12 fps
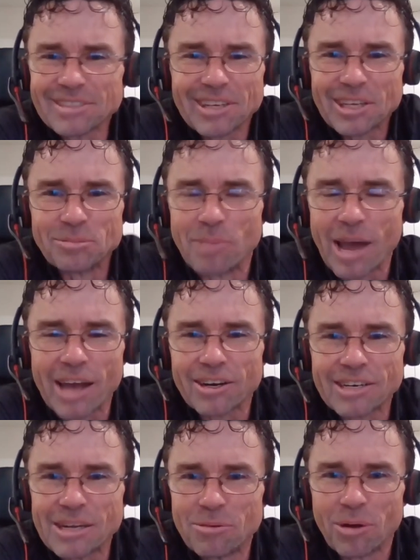It doesn't
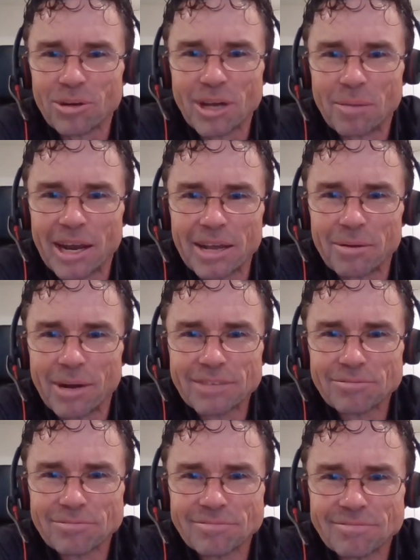matter. He won't come
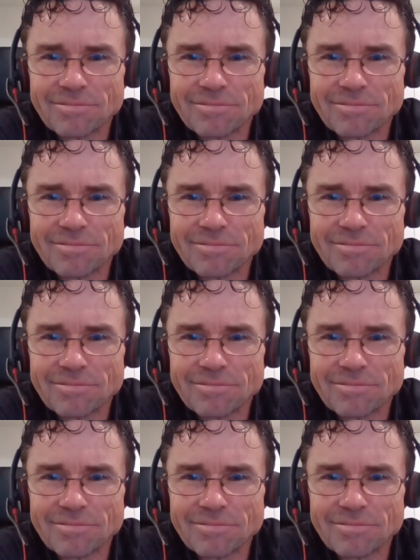anyway.